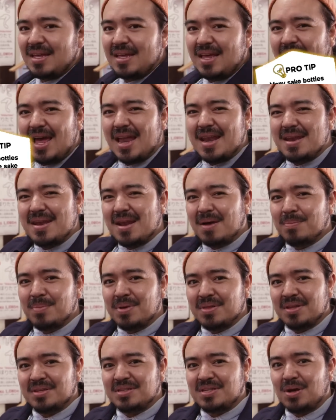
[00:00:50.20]
a, a
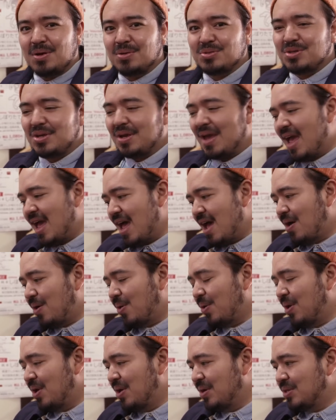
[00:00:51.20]
number that tells you
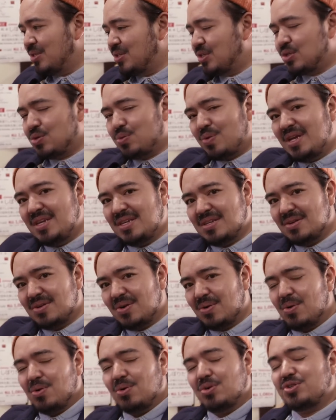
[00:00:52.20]
how sweet
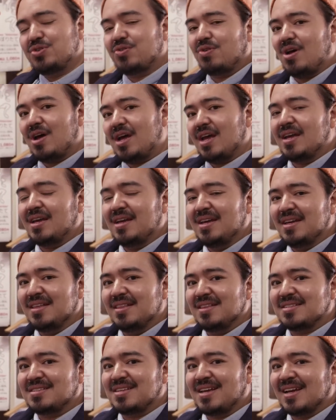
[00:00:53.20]
or dry
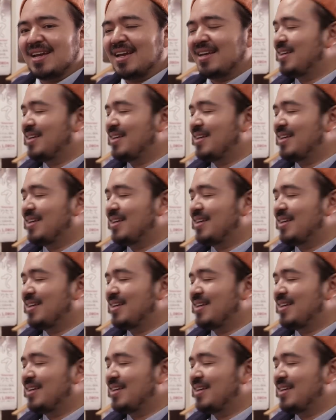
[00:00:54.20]
the sake